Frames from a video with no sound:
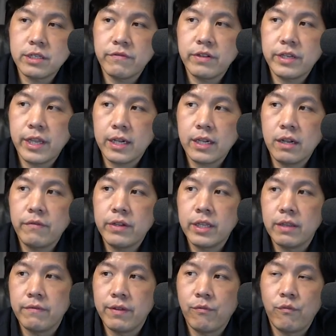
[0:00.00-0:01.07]
if we take
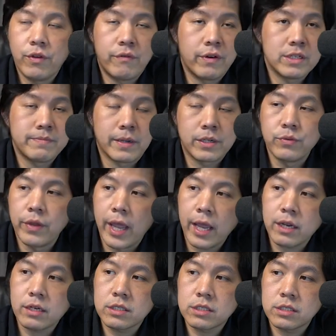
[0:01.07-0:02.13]
derivative with respect to
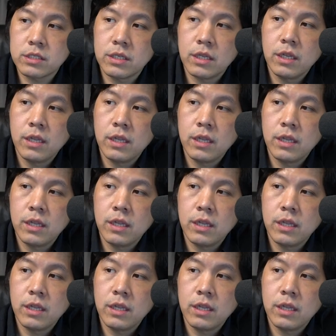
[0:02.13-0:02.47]
x,